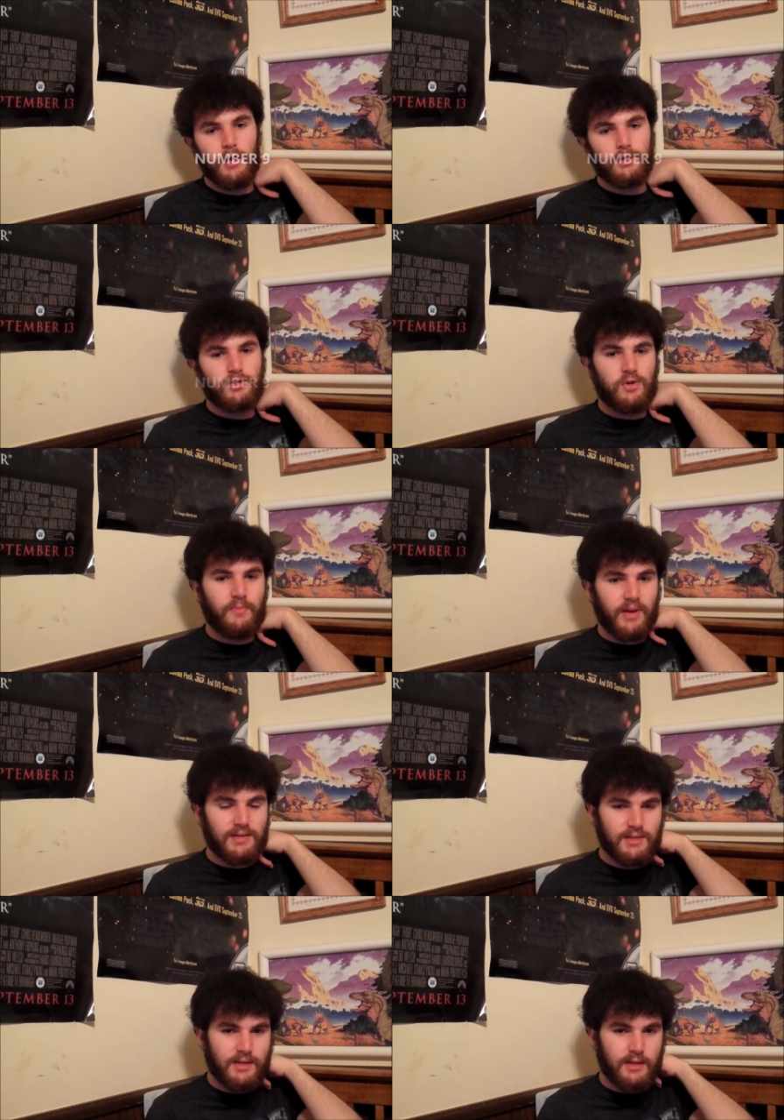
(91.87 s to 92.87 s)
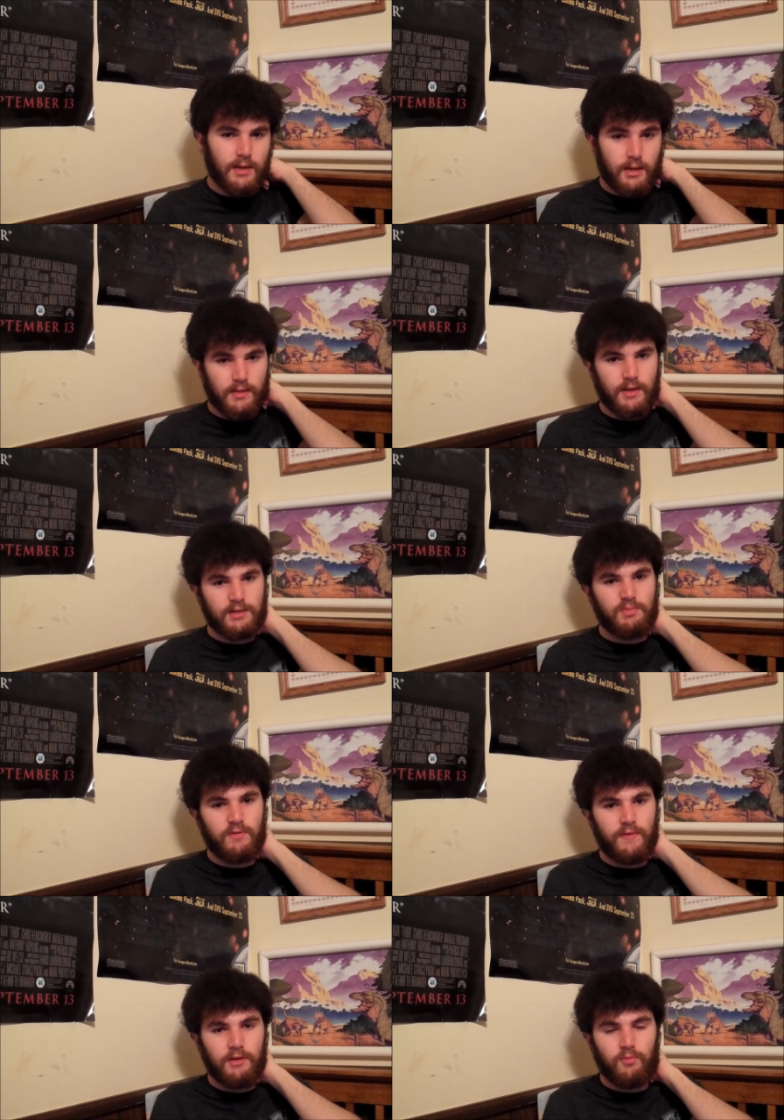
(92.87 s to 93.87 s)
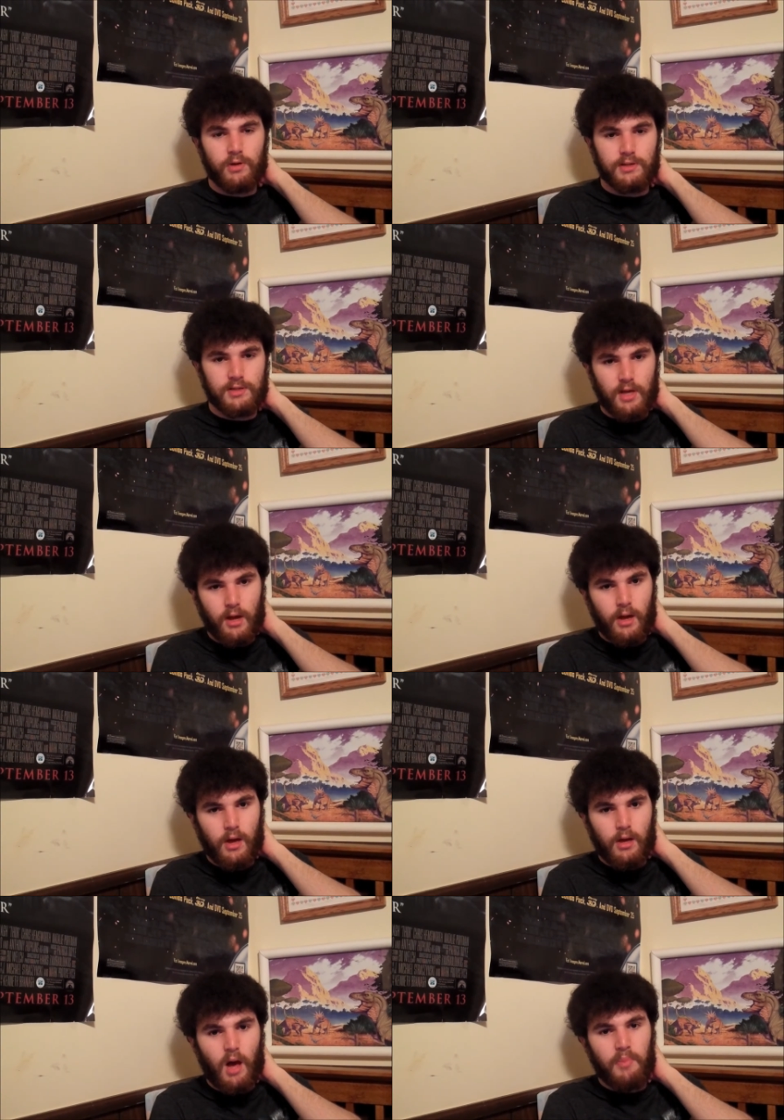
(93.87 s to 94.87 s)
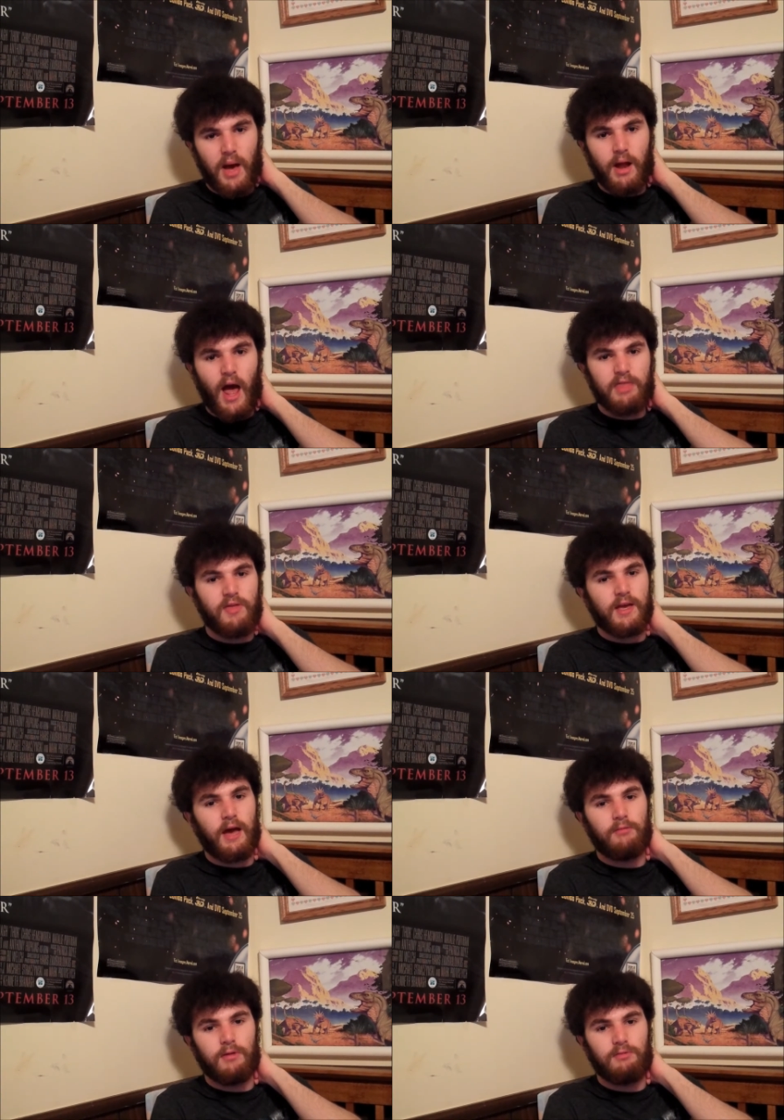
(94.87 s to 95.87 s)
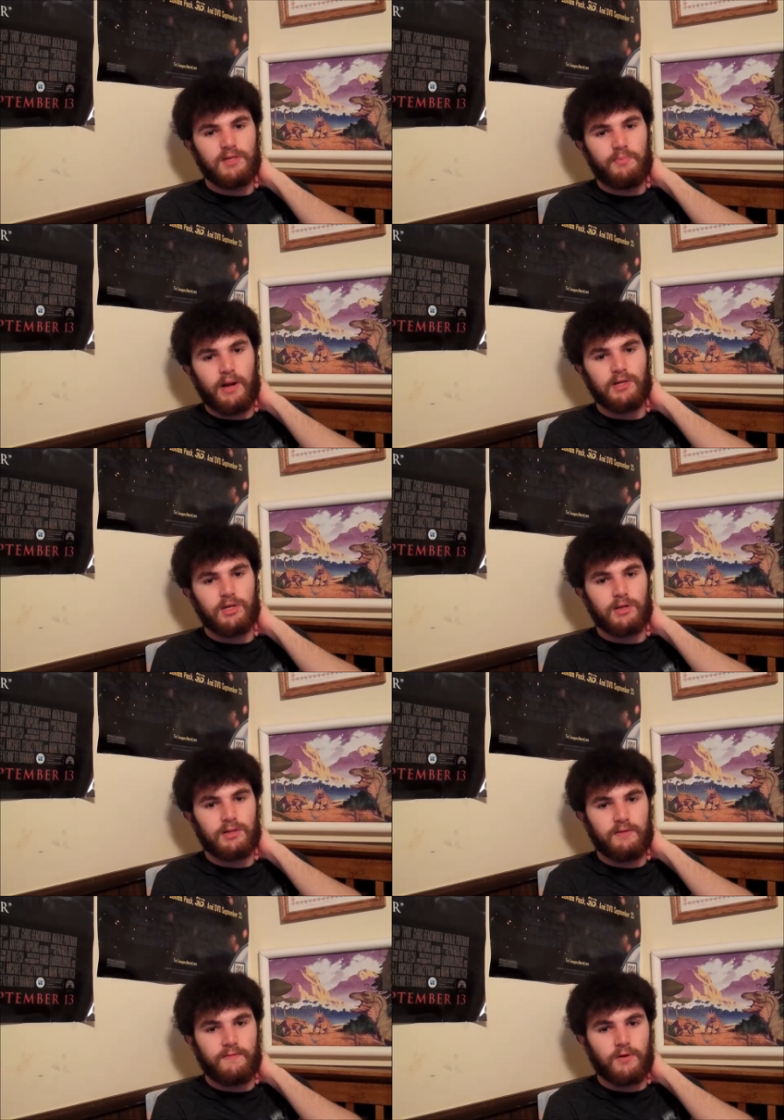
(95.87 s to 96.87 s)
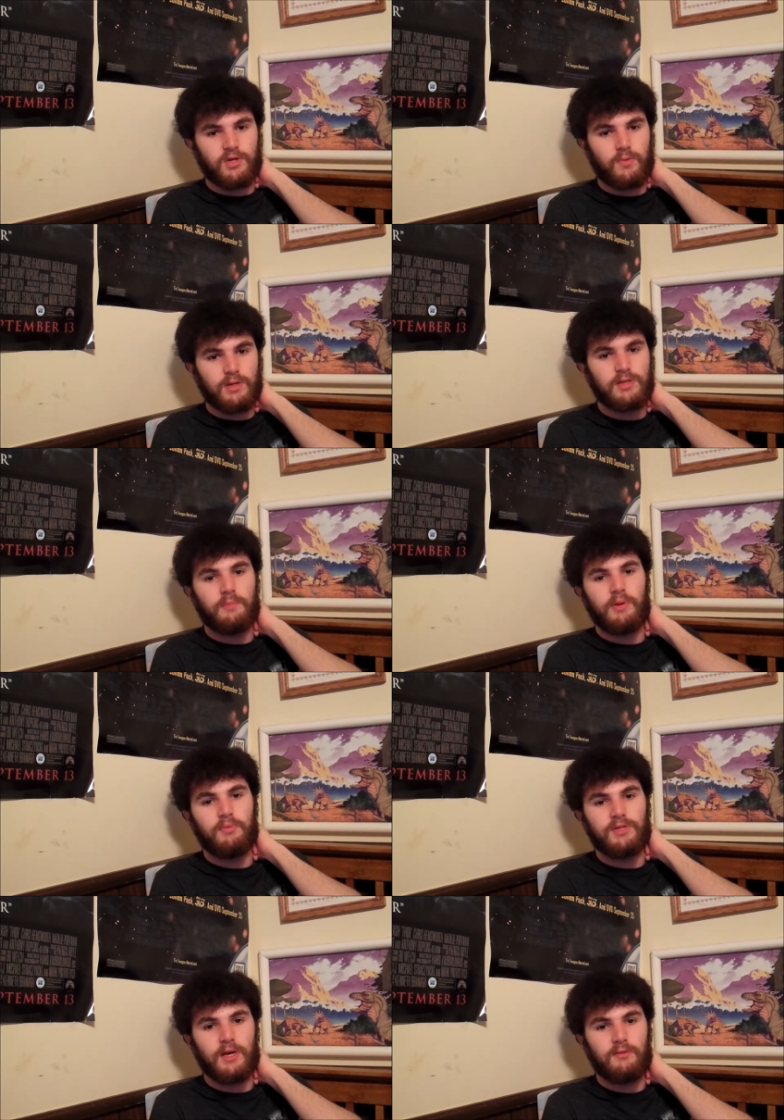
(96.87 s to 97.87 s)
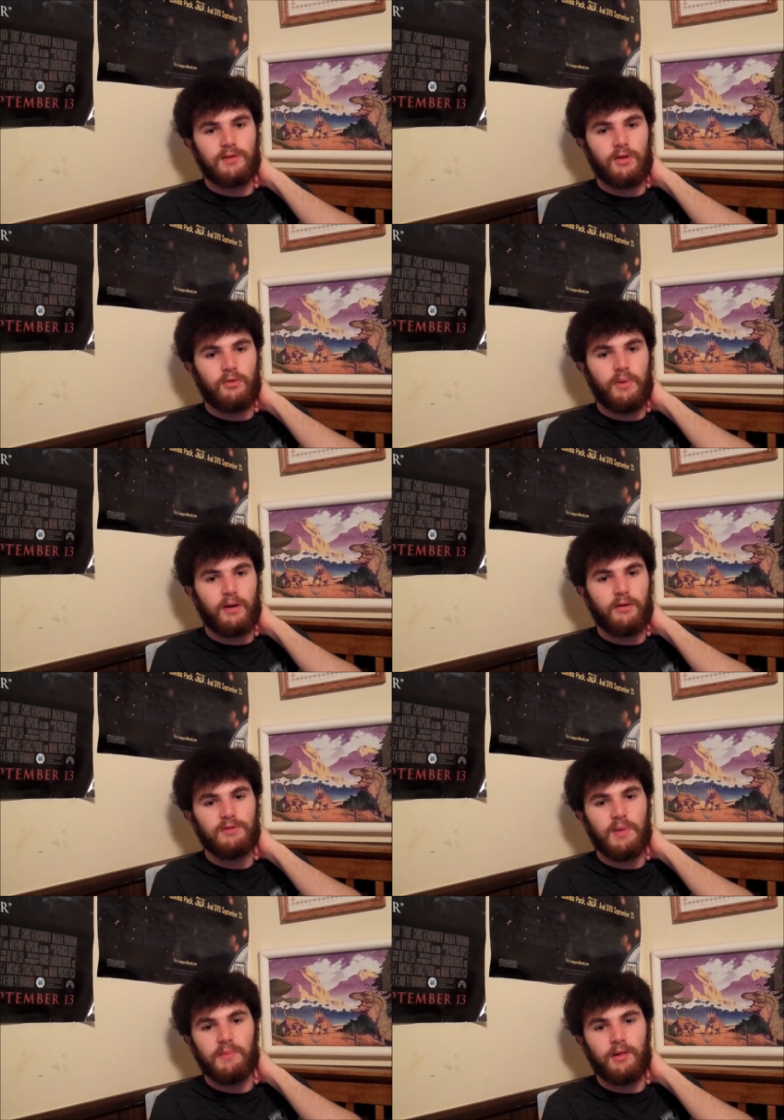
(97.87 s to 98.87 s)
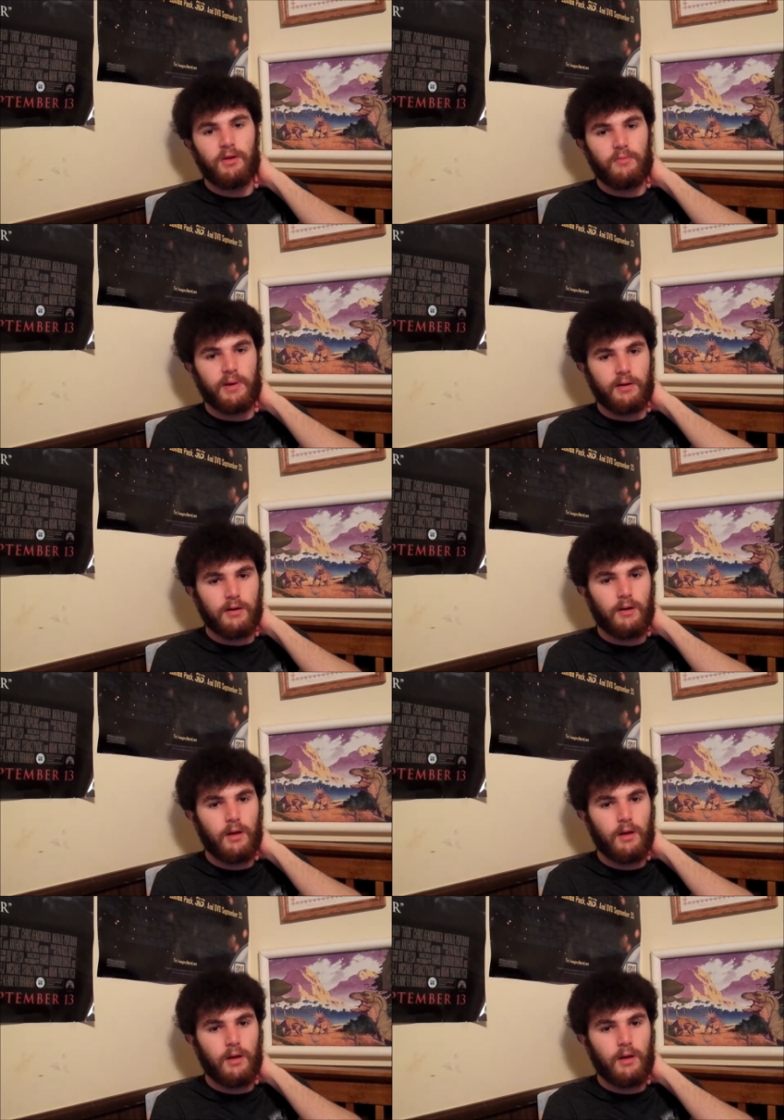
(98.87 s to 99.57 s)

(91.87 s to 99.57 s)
So basically, this movie was about I think I, it was about as good as the first one. Some people said it was a little better. It was maybe a little better.